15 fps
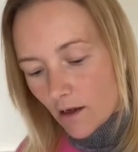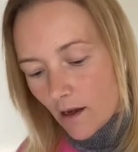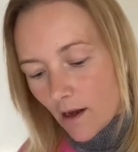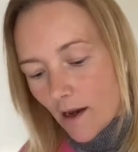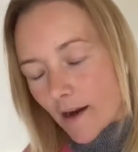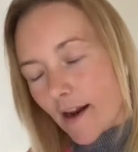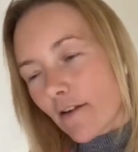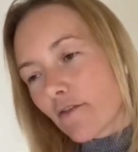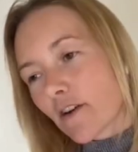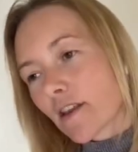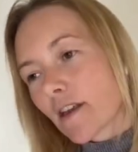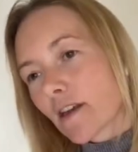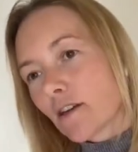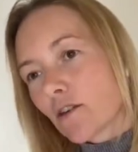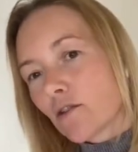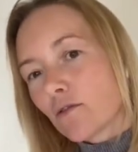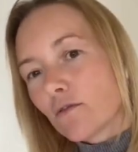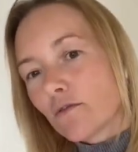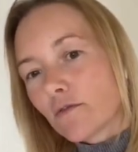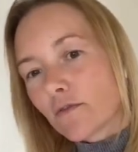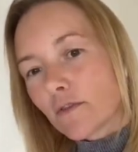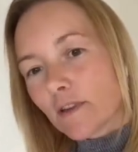and everything
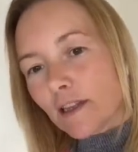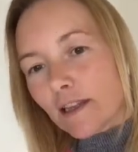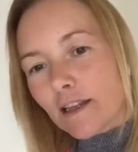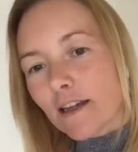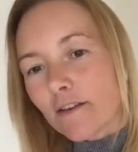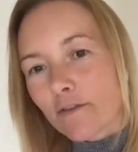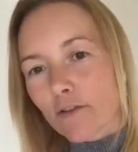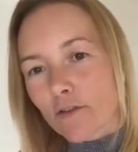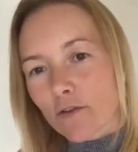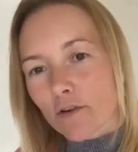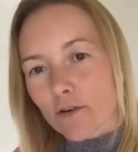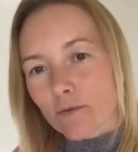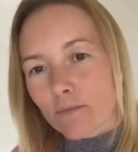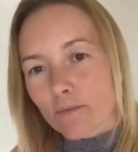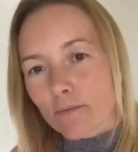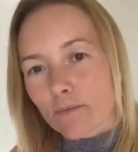you've lived through.